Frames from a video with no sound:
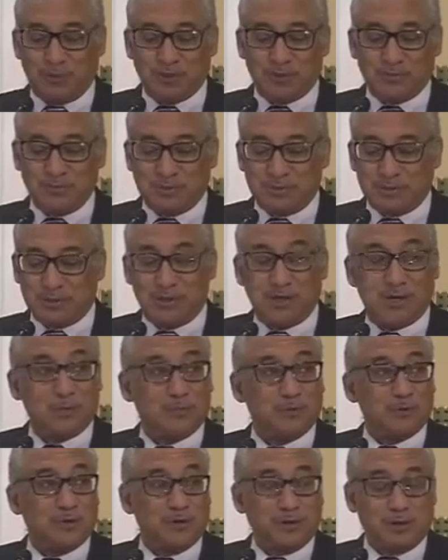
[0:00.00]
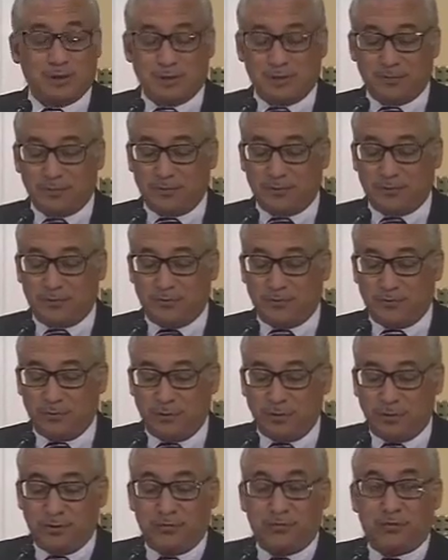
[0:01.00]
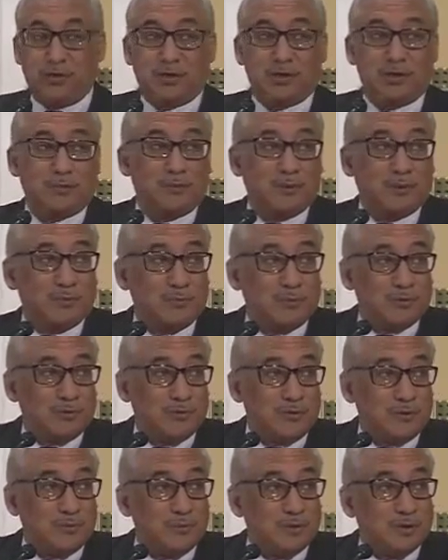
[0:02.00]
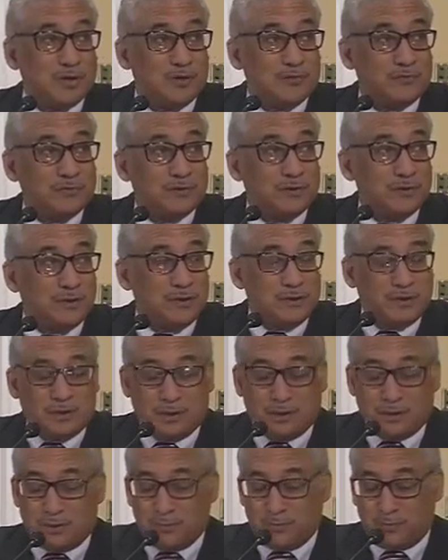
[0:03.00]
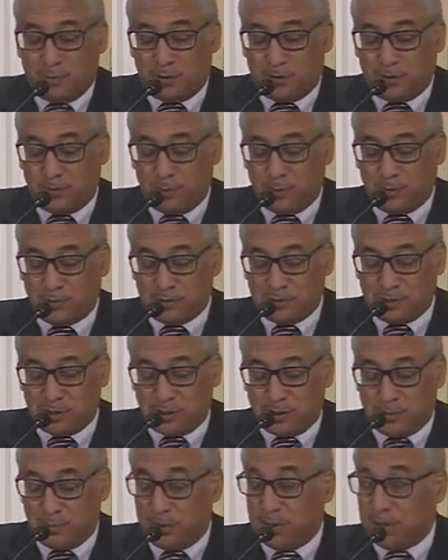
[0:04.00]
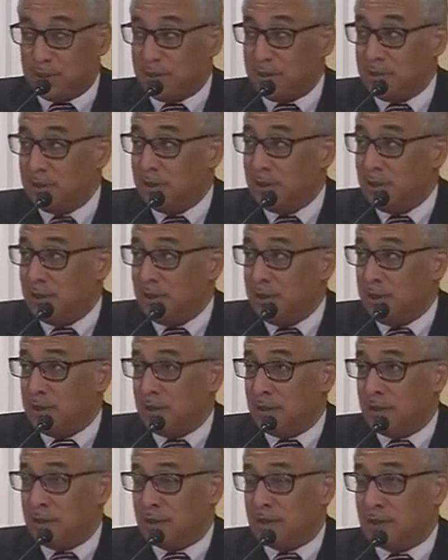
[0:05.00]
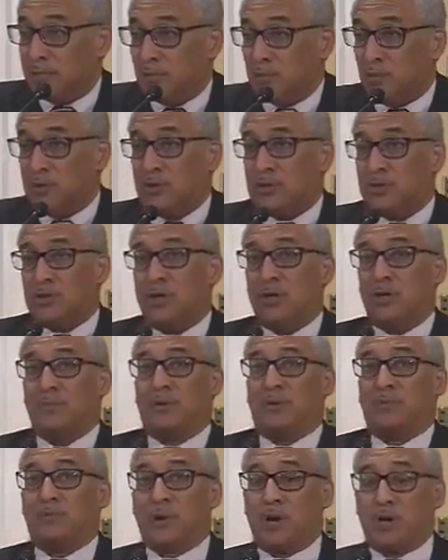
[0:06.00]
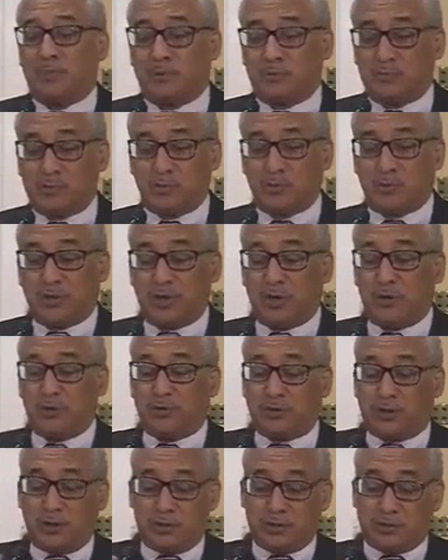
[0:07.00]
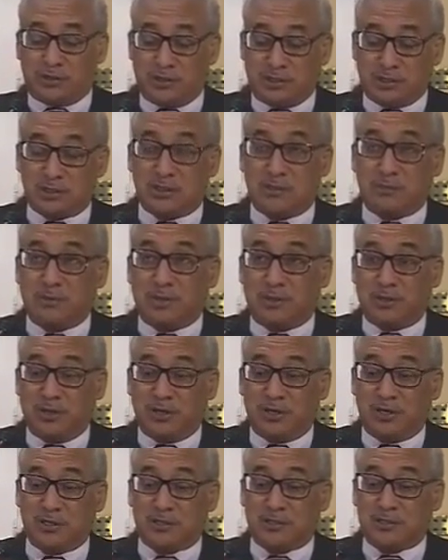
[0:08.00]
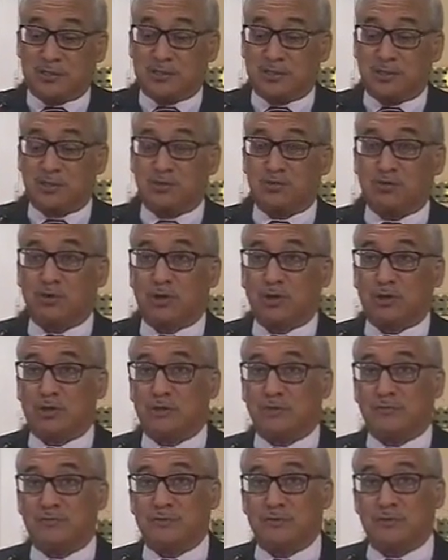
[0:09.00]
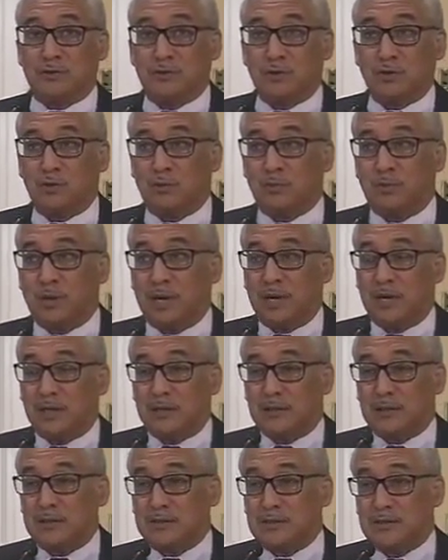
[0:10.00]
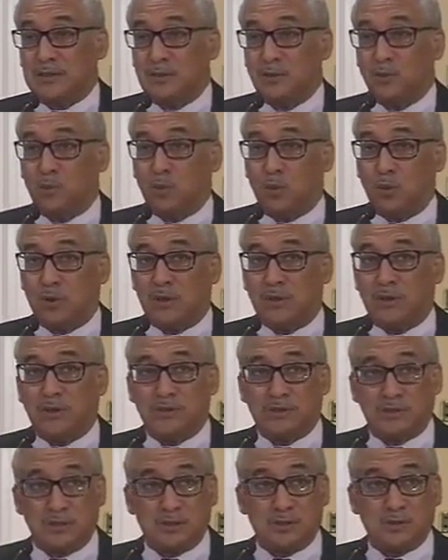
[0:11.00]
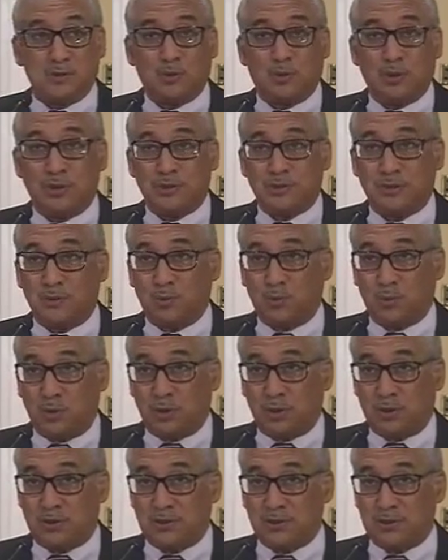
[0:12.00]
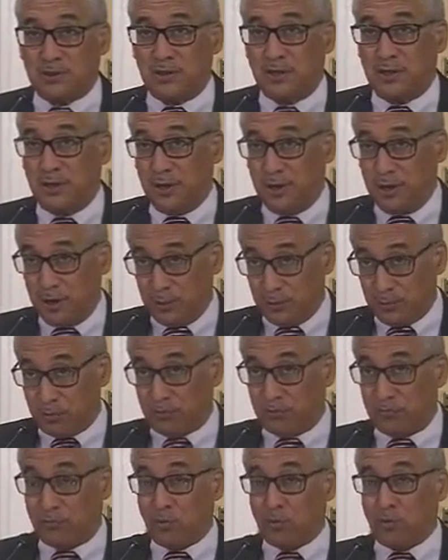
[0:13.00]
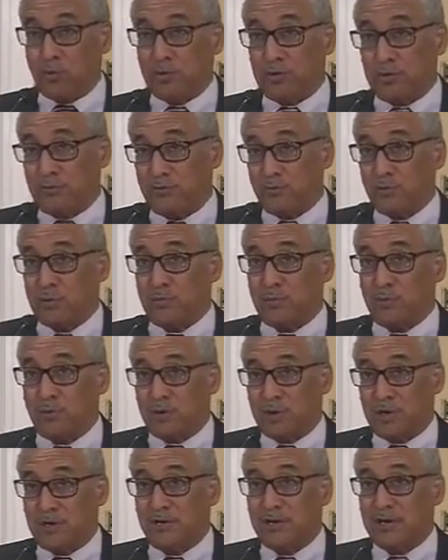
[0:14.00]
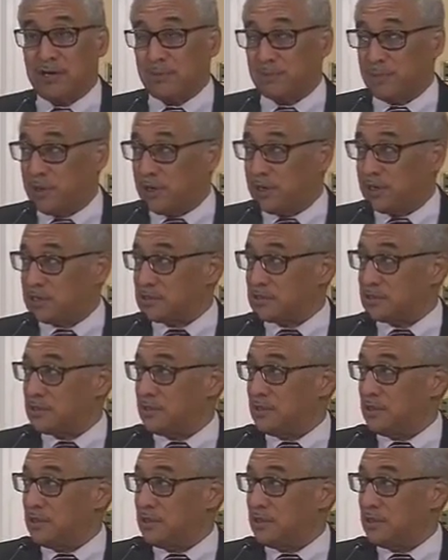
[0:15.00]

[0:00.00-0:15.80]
Mr. Chairman, Ranking Member McGovern, other members of the committee. When you talk about problems with the healthcare system, I think it's instructive to look back to see what the situation was before the Affordable Care Act passed.